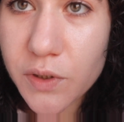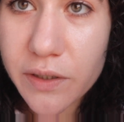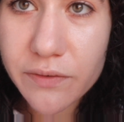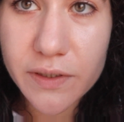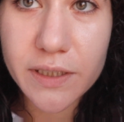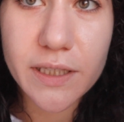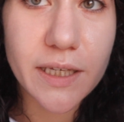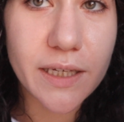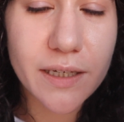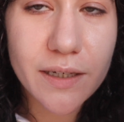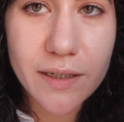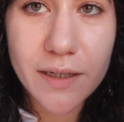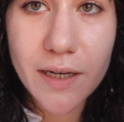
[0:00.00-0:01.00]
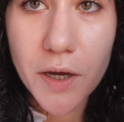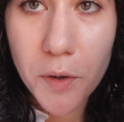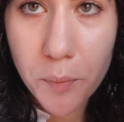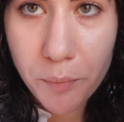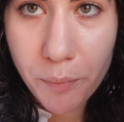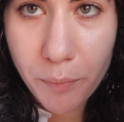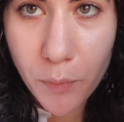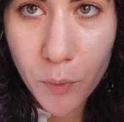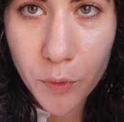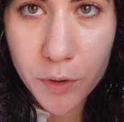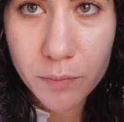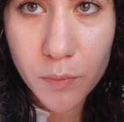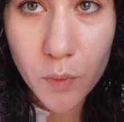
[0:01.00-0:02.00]
I feel like more
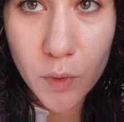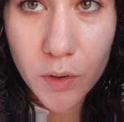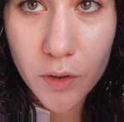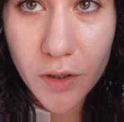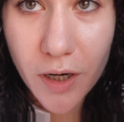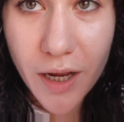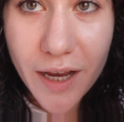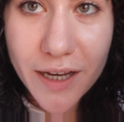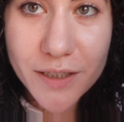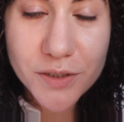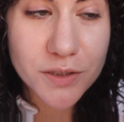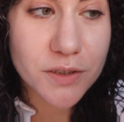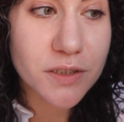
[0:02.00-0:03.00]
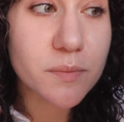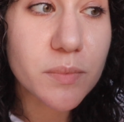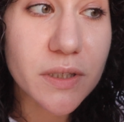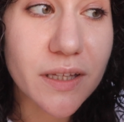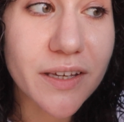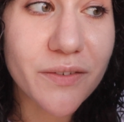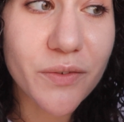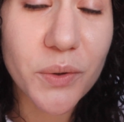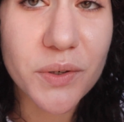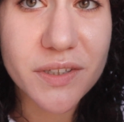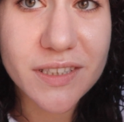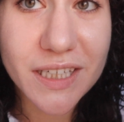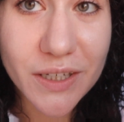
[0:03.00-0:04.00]
and more I should just be like
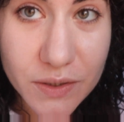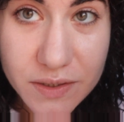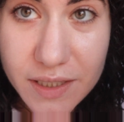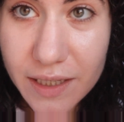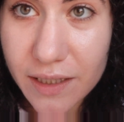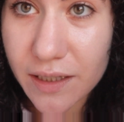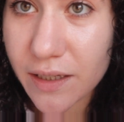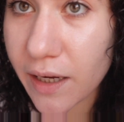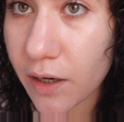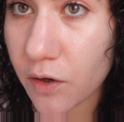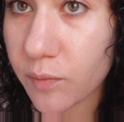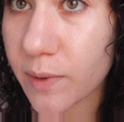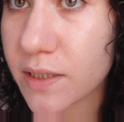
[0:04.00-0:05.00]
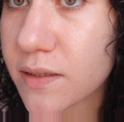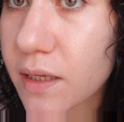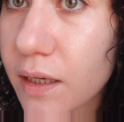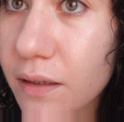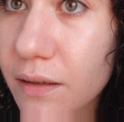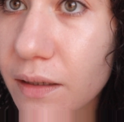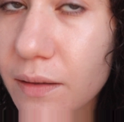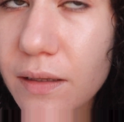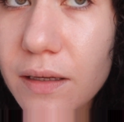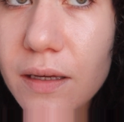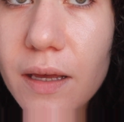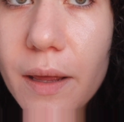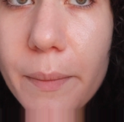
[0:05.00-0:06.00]
focusing on taking care of my skin and
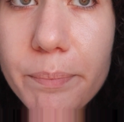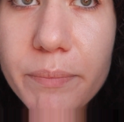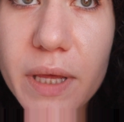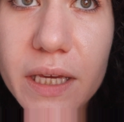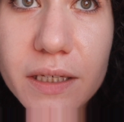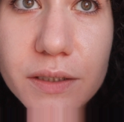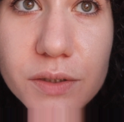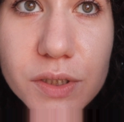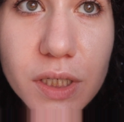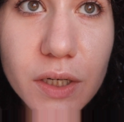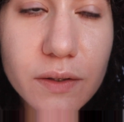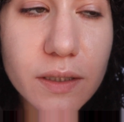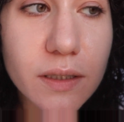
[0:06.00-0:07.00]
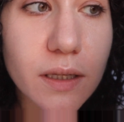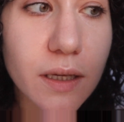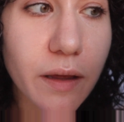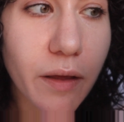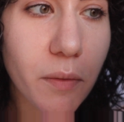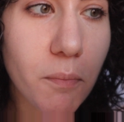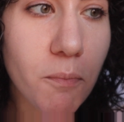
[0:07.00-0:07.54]
making sure that like